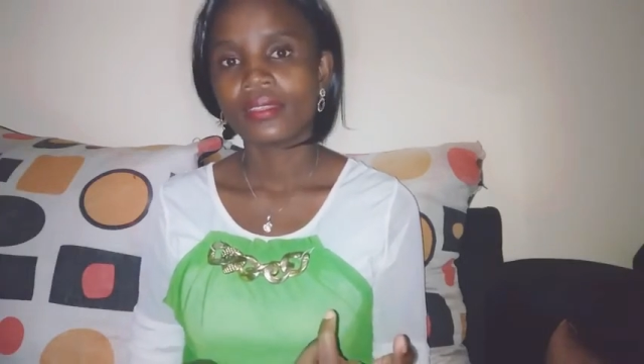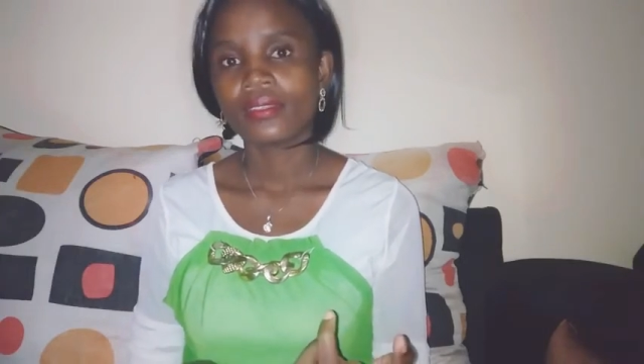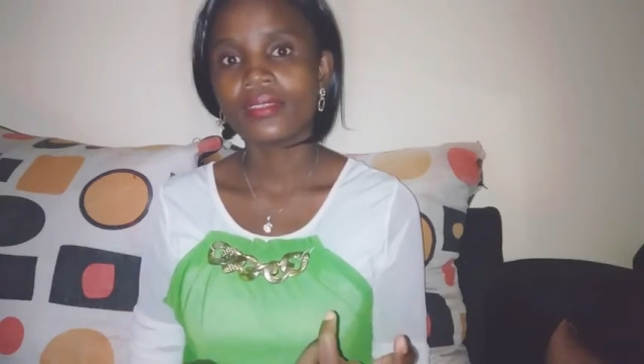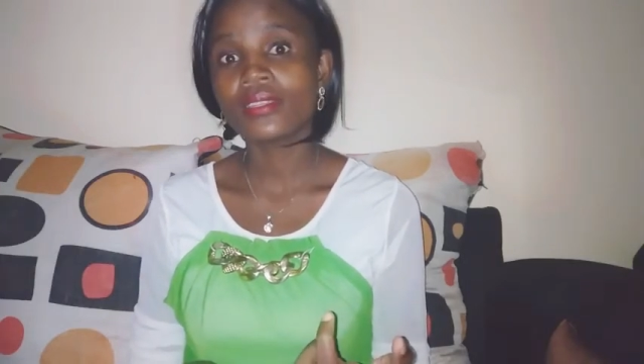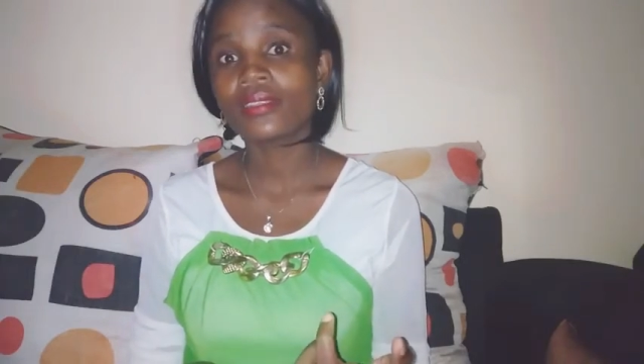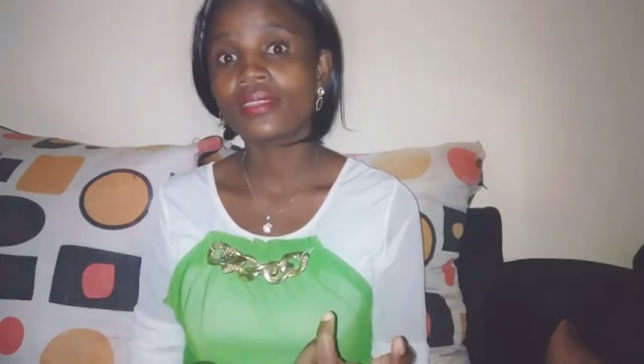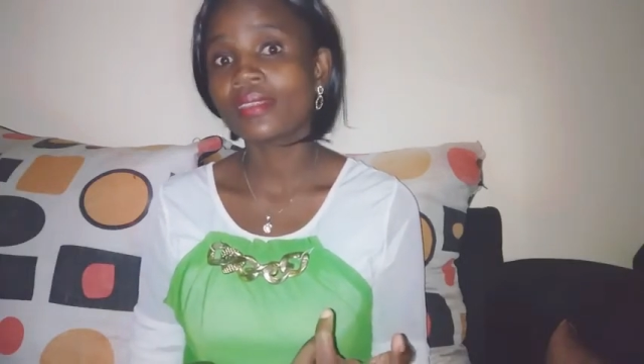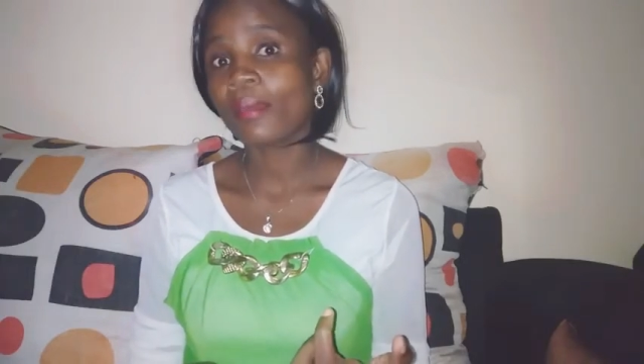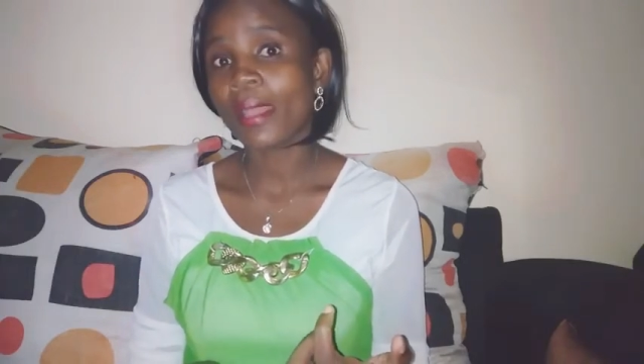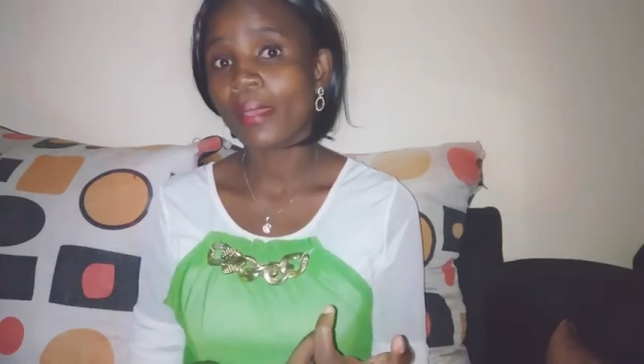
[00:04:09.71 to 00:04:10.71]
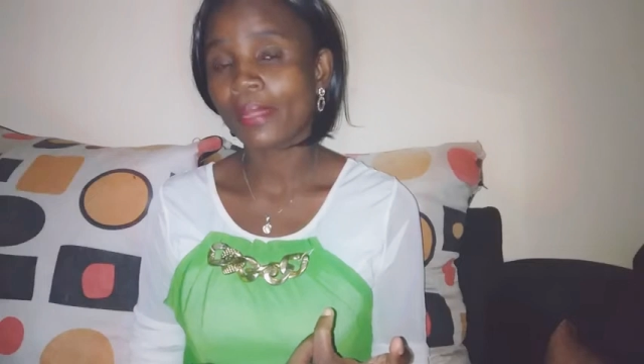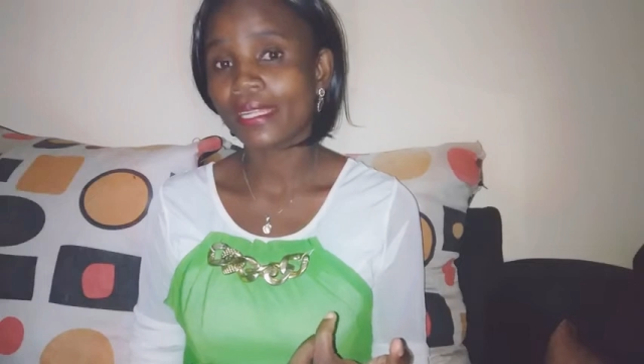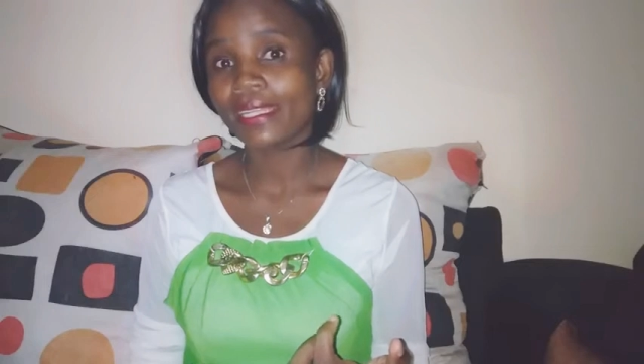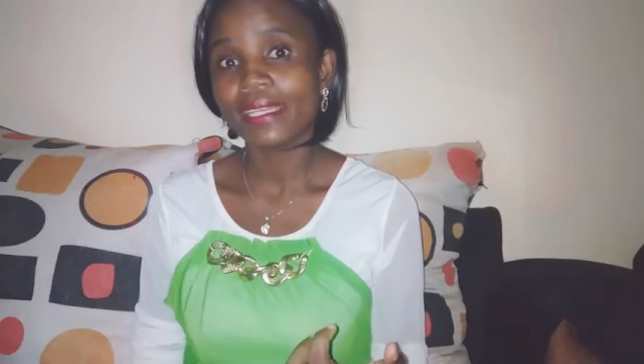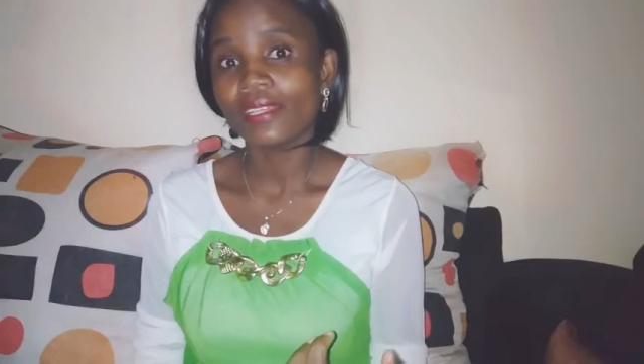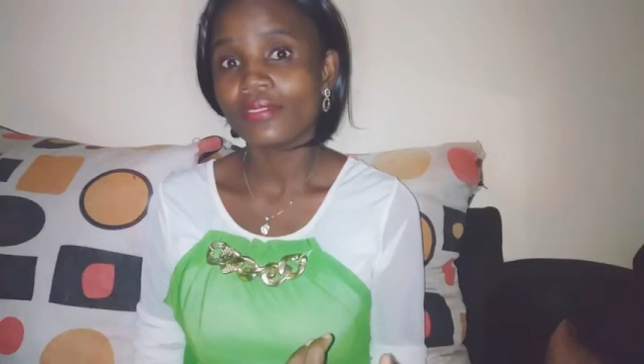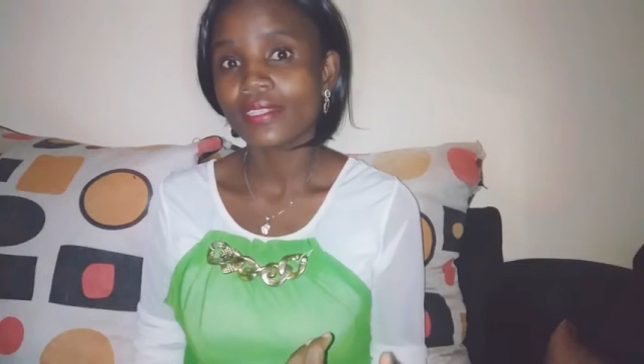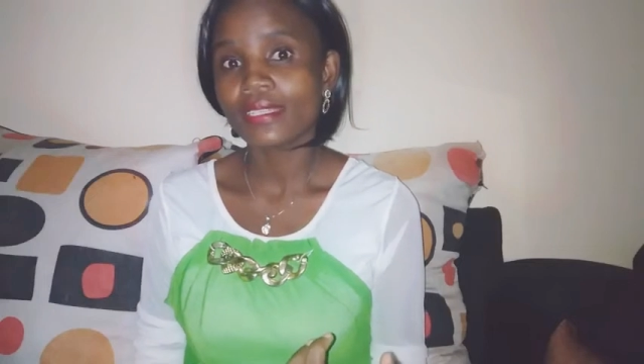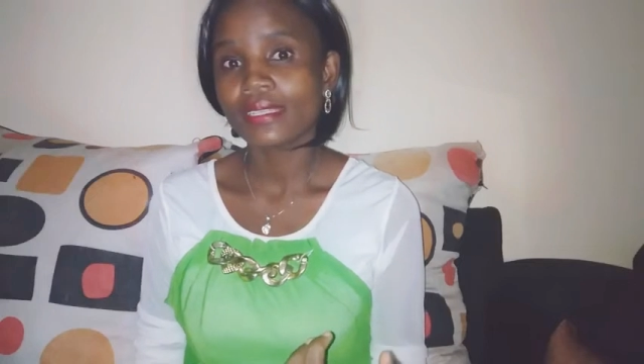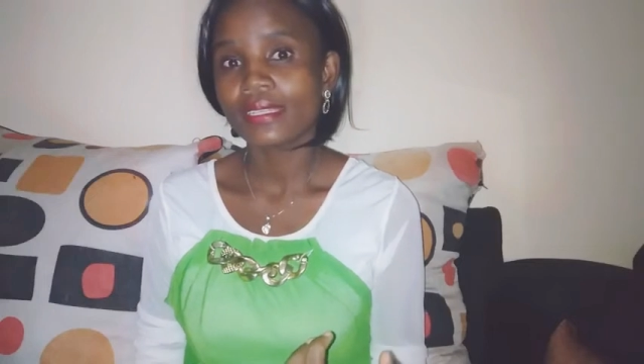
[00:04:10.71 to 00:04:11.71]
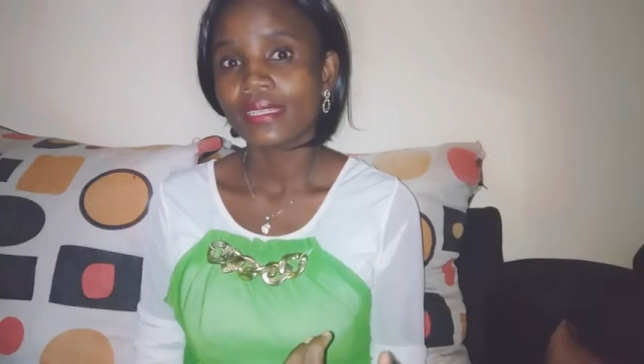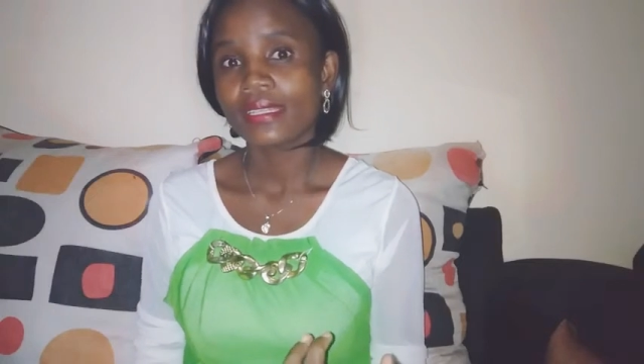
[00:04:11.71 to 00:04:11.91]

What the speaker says: These are my beliefs.